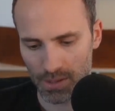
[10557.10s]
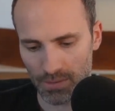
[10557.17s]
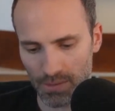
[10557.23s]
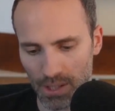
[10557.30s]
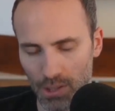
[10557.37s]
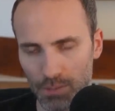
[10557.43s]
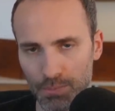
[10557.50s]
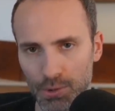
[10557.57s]

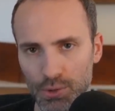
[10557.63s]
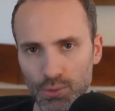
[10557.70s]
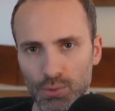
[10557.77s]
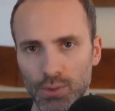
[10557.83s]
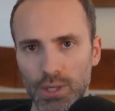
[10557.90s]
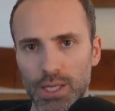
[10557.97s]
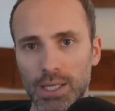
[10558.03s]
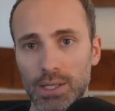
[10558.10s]
developer
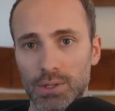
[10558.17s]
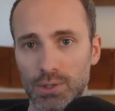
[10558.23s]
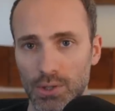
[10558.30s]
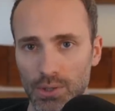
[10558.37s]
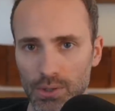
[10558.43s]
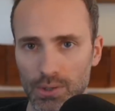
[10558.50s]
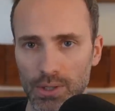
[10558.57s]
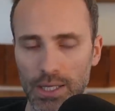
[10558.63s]
tooling
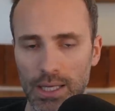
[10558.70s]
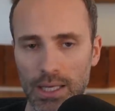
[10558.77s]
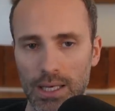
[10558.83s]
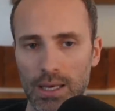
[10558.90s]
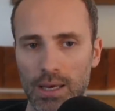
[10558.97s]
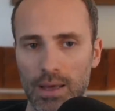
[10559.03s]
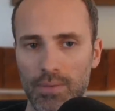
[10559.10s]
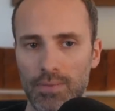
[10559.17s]

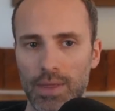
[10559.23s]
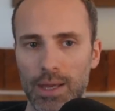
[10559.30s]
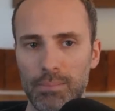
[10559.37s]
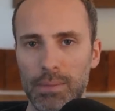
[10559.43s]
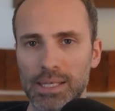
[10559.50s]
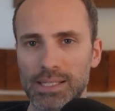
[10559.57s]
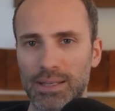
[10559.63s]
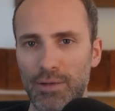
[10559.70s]
internally
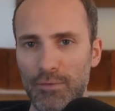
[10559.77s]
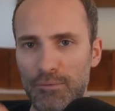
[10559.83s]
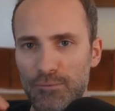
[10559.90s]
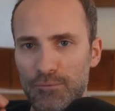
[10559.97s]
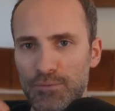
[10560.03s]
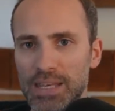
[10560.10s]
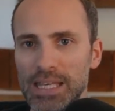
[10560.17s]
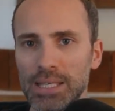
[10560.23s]
that makes it
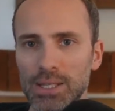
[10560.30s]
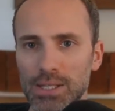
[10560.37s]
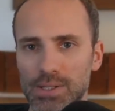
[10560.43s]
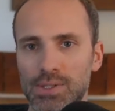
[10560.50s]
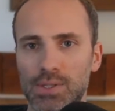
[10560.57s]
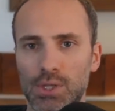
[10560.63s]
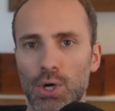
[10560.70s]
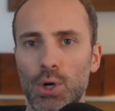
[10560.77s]
feel
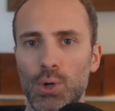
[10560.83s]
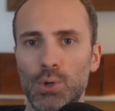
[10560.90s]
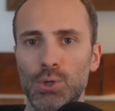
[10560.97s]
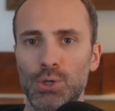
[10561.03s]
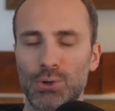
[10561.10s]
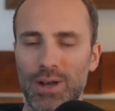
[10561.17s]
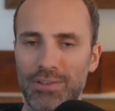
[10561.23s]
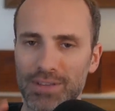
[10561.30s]
as though
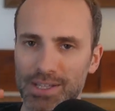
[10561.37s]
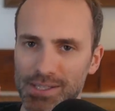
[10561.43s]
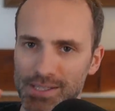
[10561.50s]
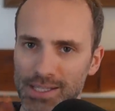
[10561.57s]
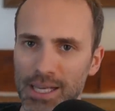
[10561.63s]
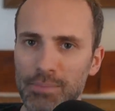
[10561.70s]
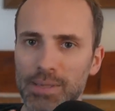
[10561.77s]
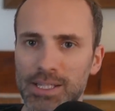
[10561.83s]
you're having the
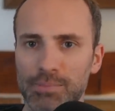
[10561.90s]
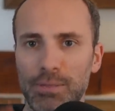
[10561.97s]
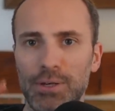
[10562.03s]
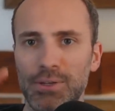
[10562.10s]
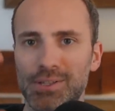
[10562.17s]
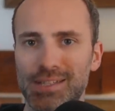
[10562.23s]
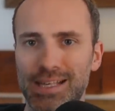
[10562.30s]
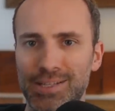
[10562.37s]
same
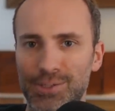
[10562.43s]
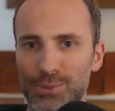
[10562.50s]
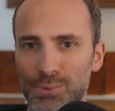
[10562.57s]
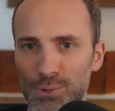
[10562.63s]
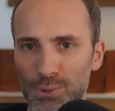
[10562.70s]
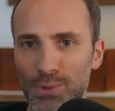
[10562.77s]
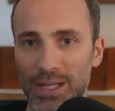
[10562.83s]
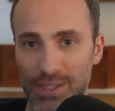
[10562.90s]
experience as you
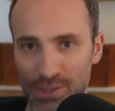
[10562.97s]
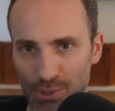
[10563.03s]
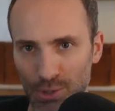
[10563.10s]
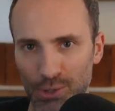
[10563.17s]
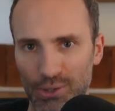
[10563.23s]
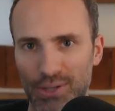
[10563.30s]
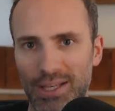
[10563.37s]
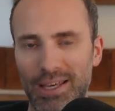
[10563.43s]
do
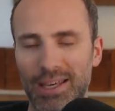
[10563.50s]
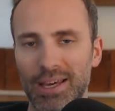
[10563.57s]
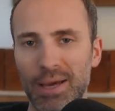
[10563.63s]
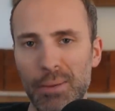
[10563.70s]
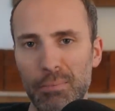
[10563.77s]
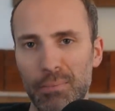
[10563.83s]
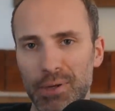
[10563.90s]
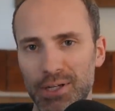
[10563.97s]
externally,
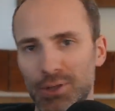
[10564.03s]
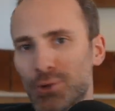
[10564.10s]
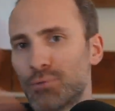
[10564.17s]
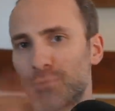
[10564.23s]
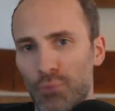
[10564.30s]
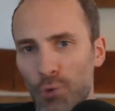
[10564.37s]
but it